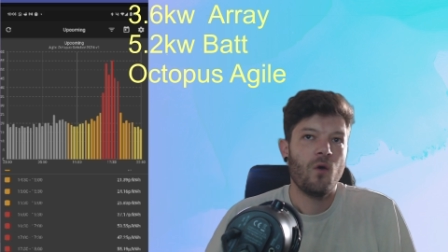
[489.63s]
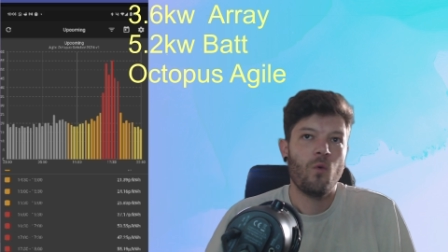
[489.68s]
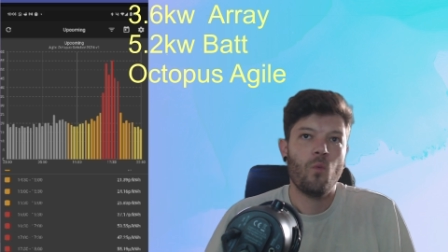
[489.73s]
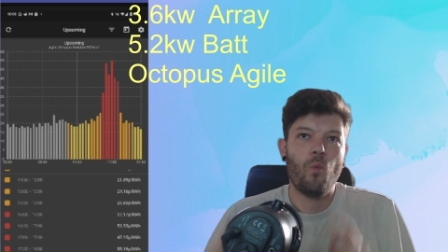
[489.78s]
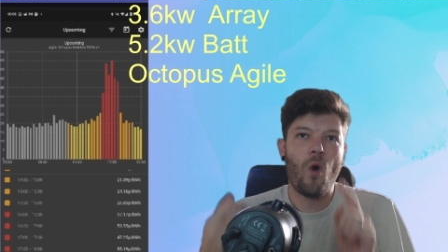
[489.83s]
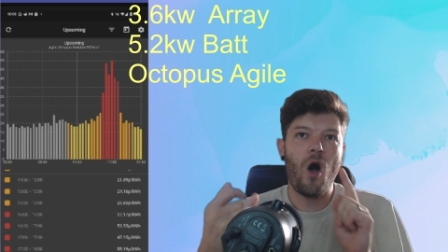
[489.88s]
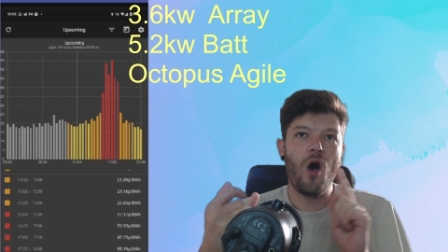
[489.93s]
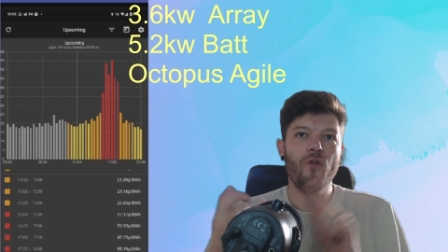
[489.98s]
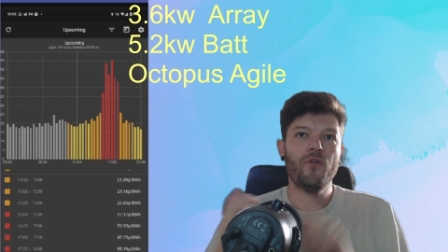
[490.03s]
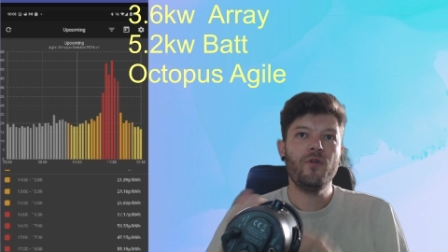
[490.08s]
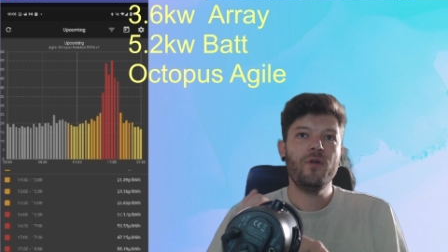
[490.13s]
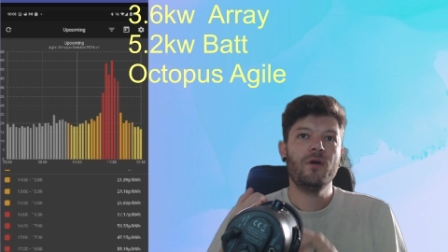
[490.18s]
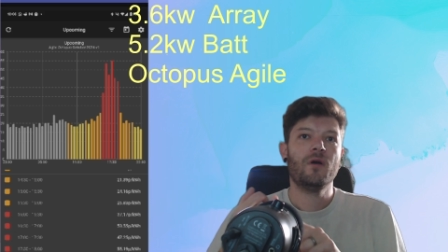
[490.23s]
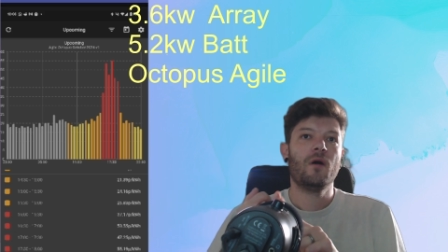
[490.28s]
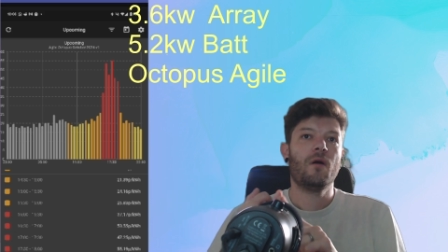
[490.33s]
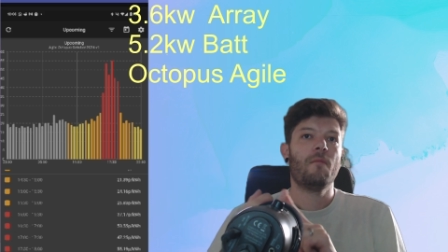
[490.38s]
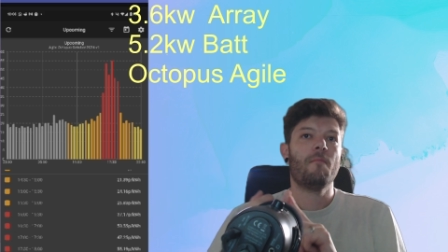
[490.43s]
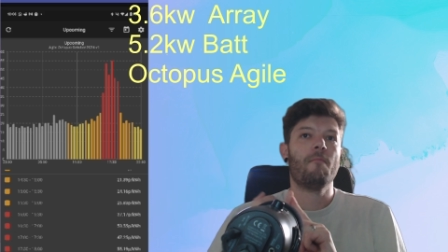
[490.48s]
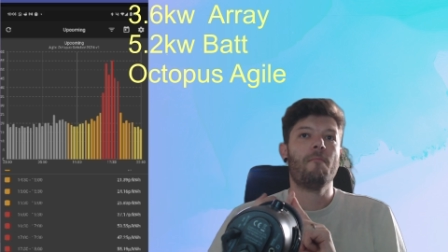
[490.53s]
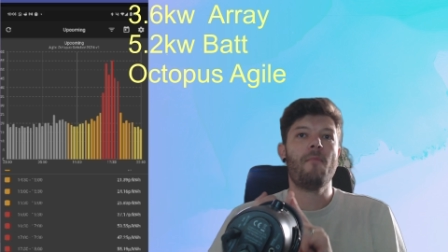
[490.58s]
one,
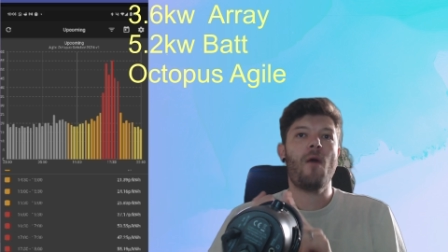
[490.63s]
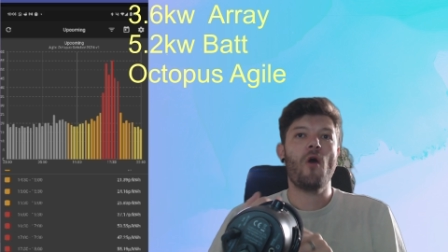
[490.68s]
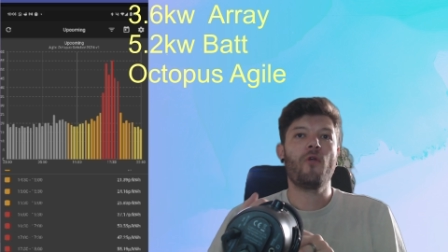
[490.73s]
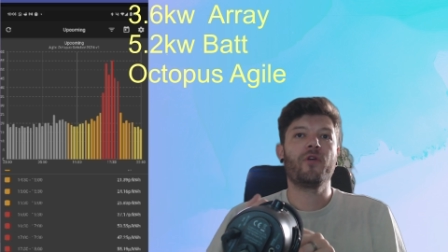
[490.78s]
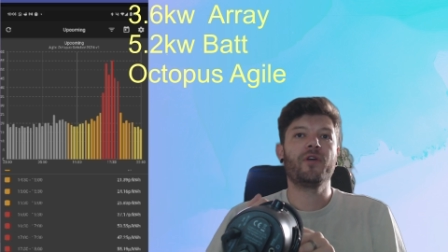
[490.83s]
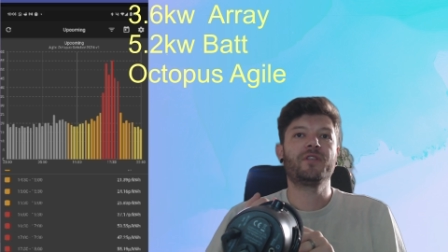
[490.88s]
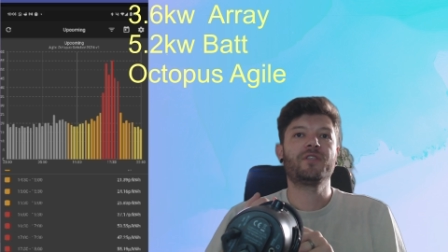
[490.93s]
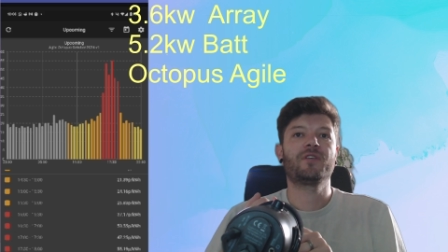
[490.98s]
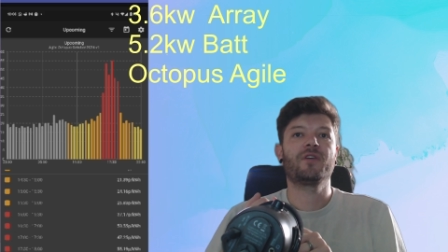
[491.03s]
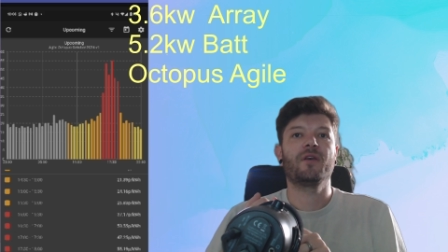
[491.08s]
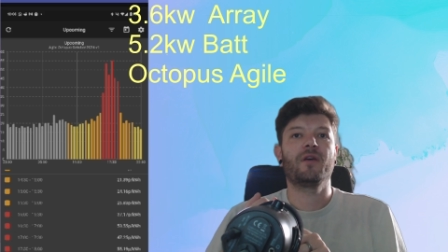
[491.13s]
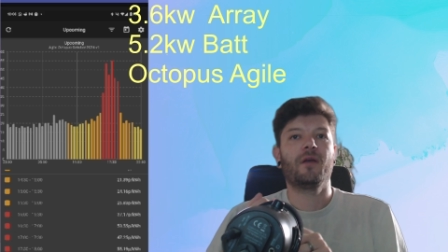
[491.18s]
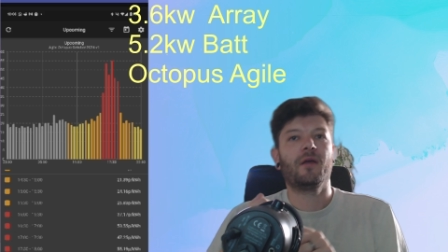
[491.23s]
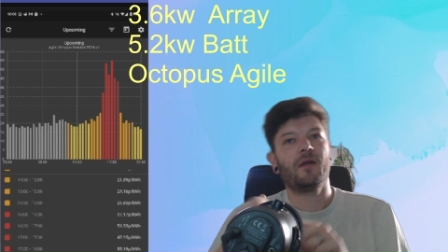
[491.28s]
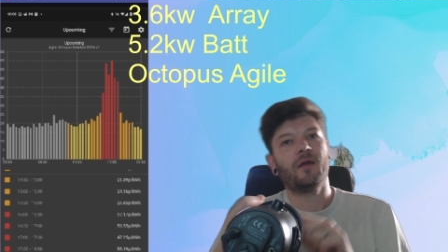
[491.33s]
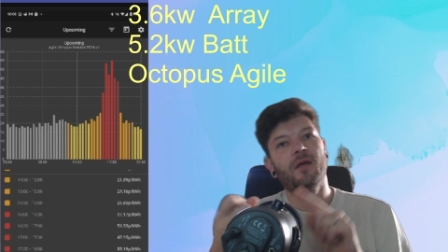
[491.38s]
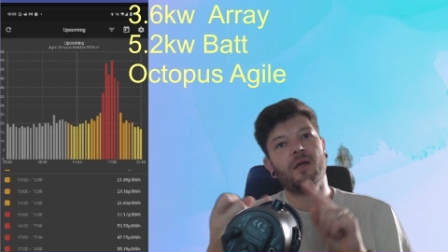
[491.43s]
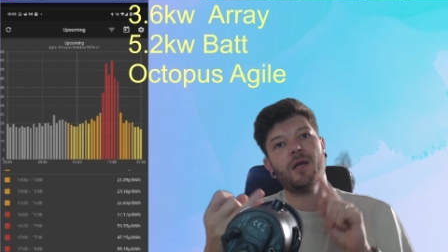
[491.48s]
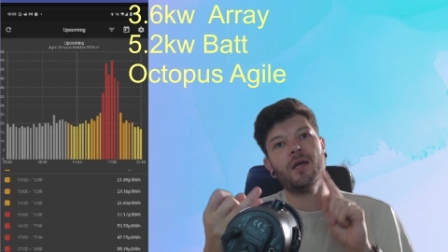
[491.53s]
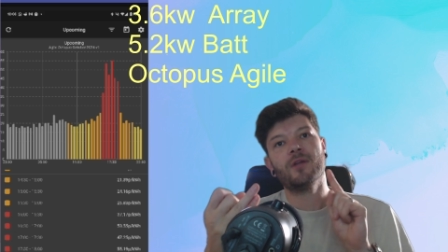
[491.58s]
monitor,
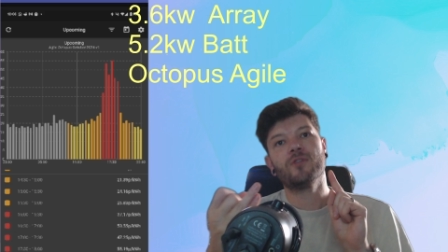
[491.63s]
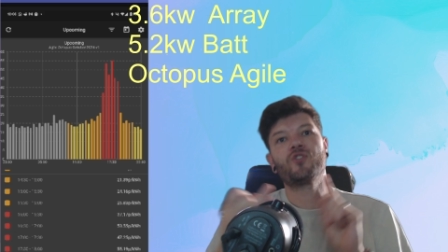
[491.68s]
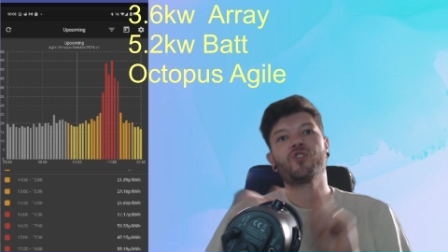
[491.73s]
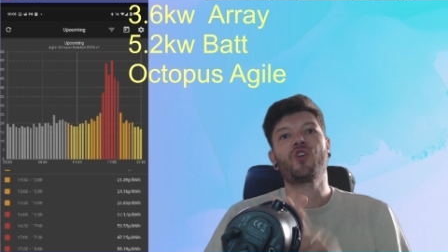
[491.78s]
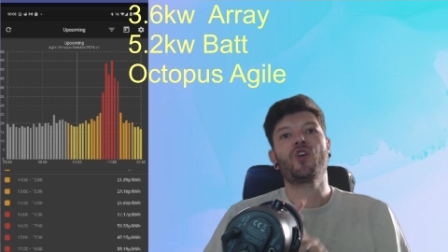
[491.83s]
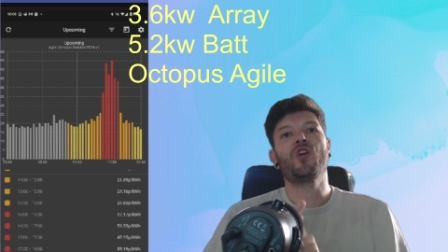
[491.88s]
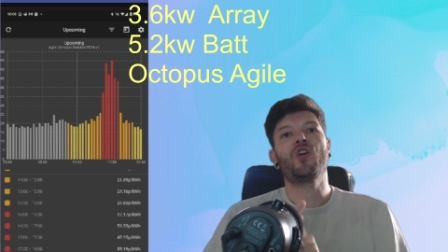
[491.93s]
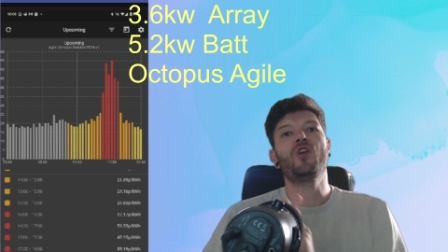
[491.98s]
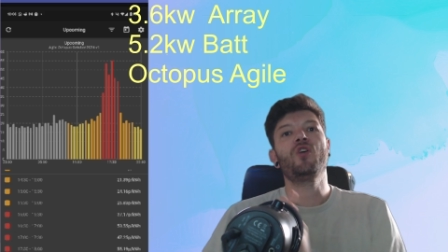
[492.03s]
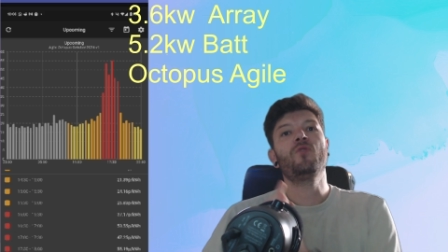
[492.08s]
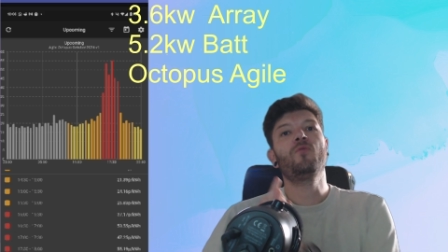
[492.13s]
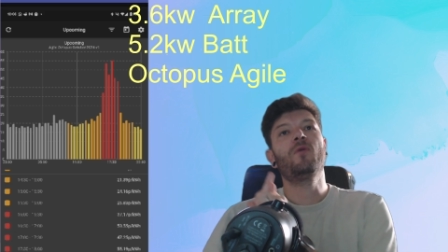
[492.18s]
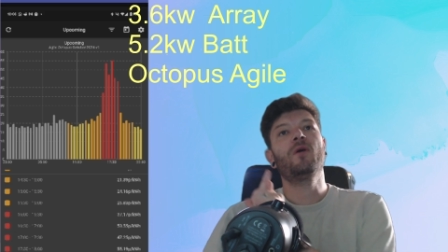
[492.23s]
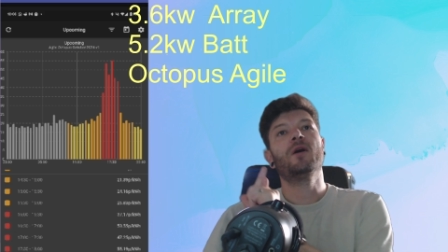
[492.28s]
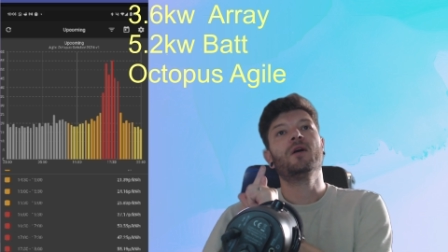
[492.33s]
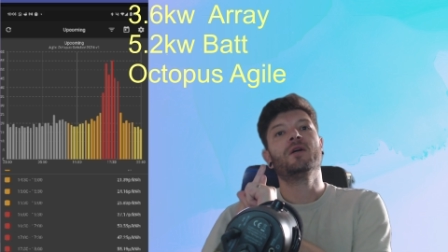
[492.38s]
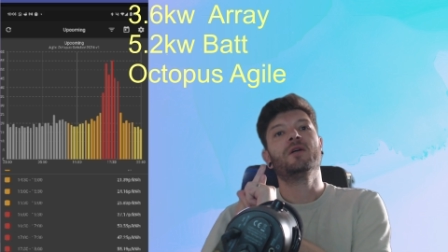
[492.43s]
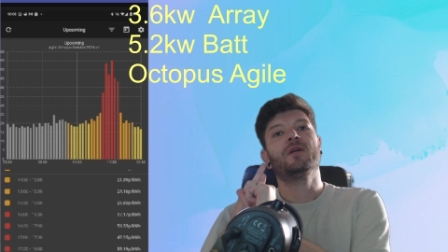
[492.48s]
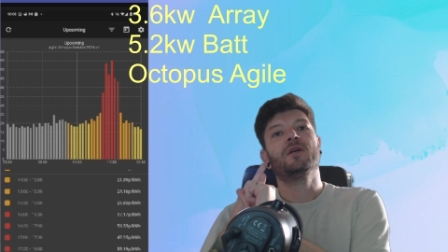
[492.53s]
two,